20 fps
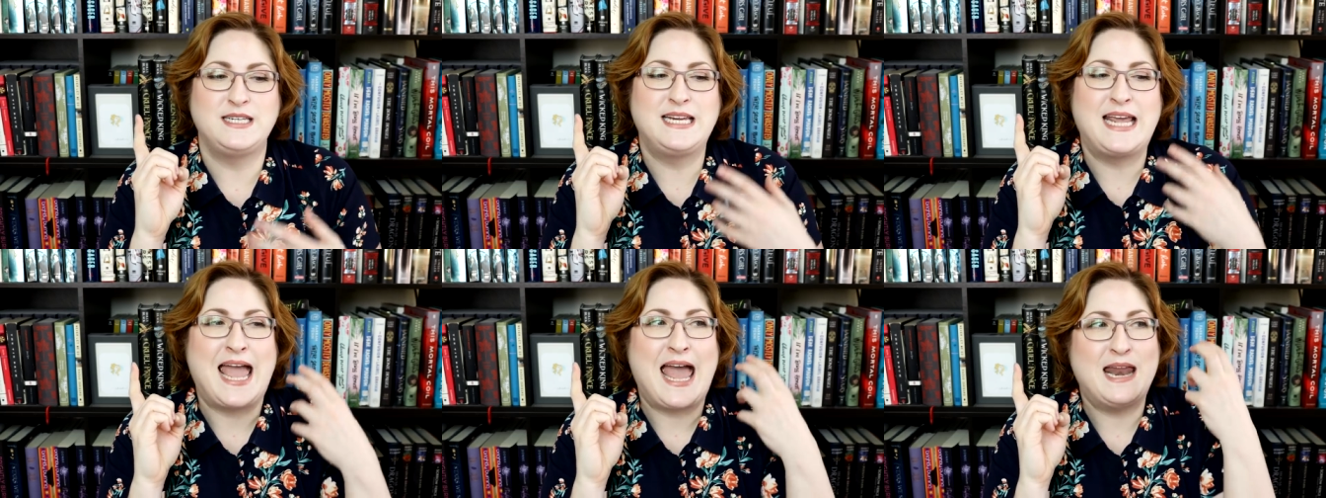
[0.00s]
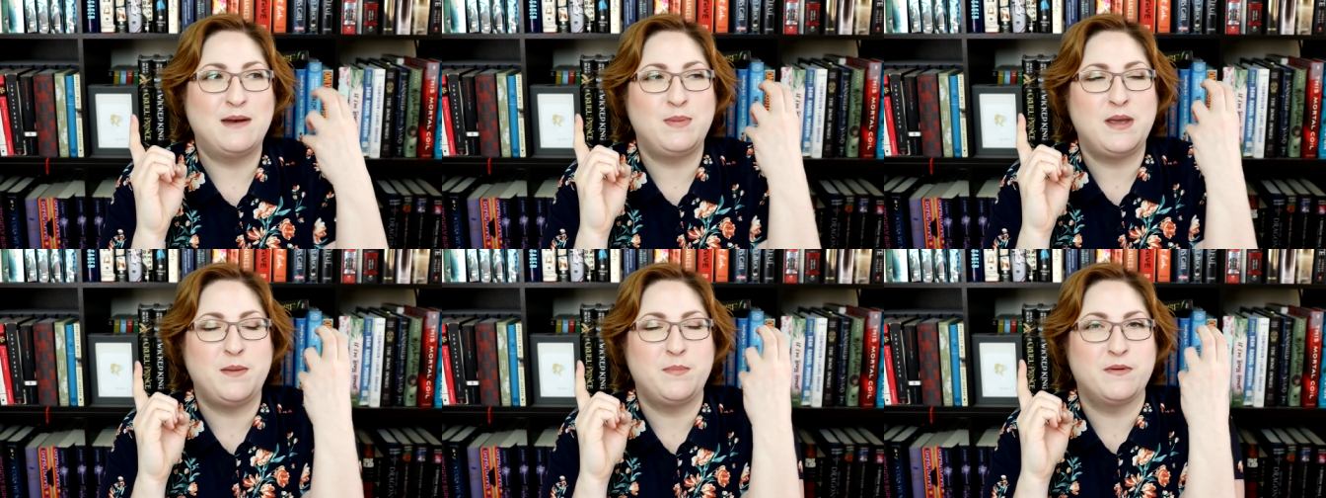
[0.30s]

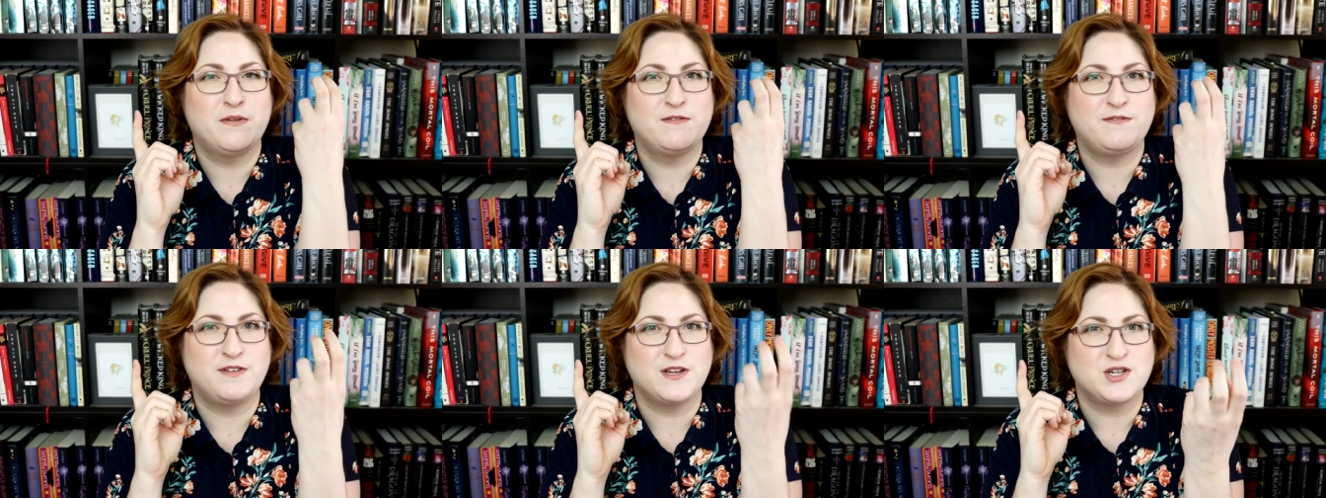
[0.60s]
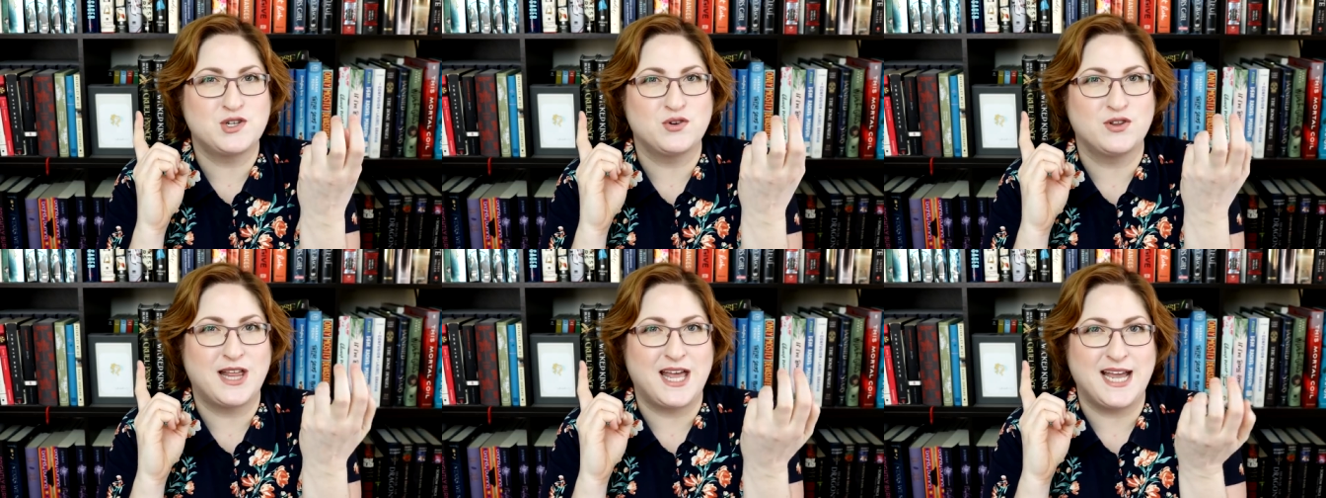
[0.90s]
Can people
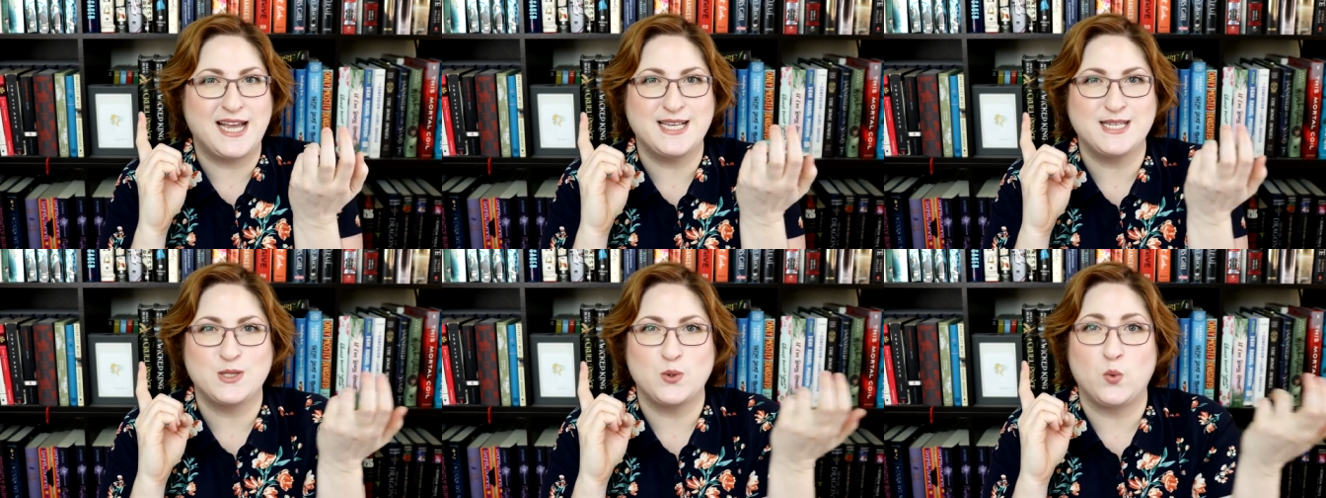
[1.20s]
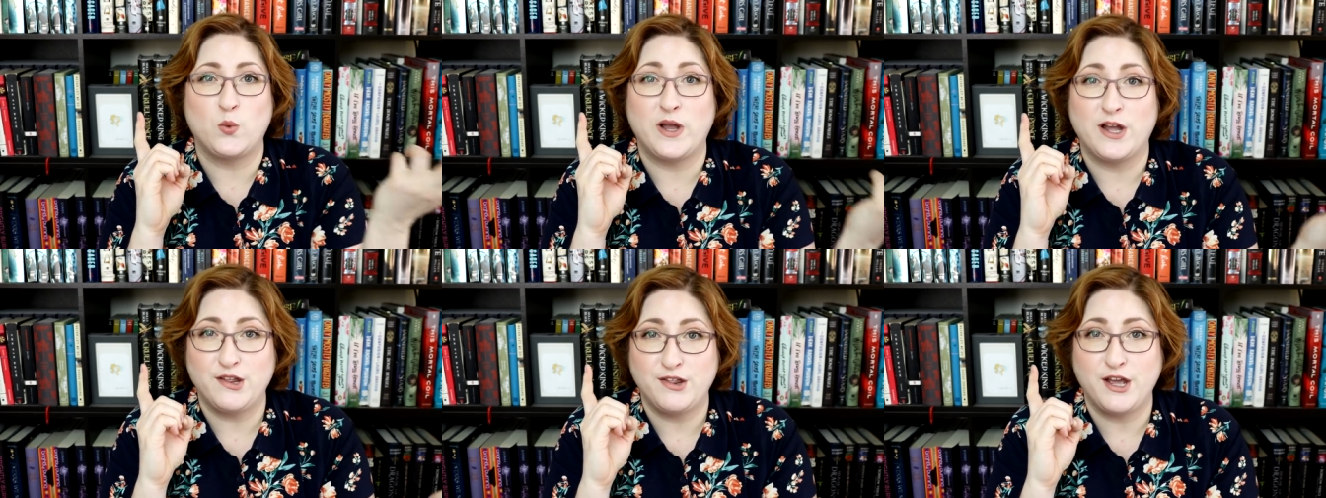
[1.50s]
visualize
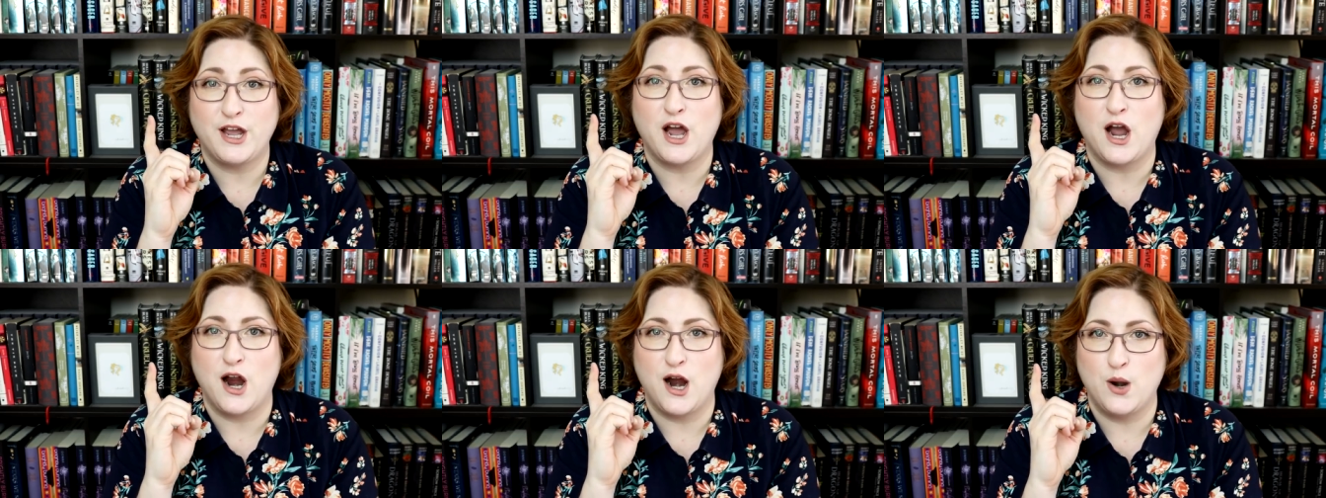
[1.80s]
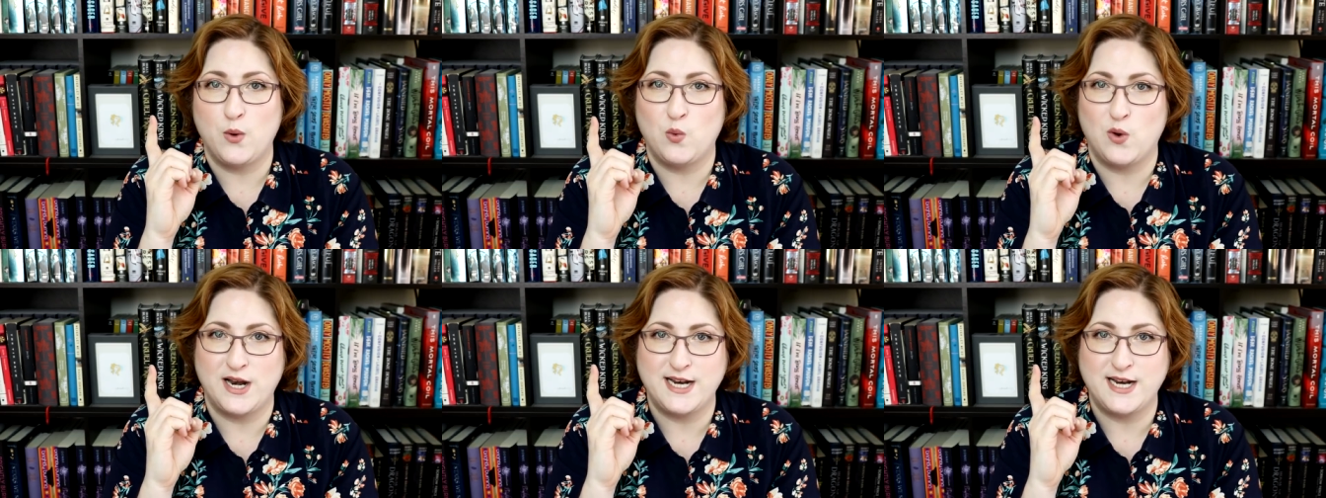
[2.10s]
where they are and